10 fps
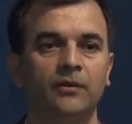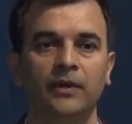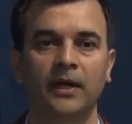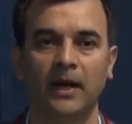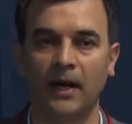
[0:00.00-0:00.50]

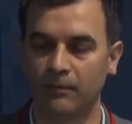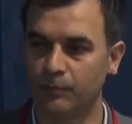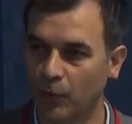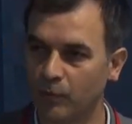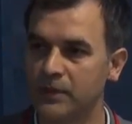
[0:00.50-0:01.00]
We are
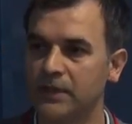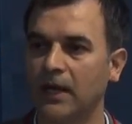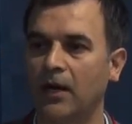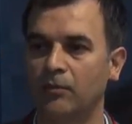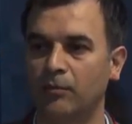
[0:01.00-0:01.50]

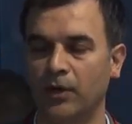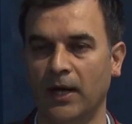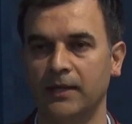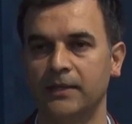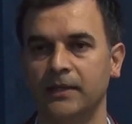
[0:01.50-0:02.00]
promoting our
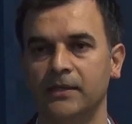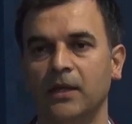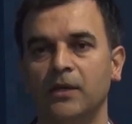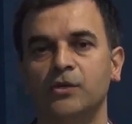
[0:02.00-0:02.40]
moralities.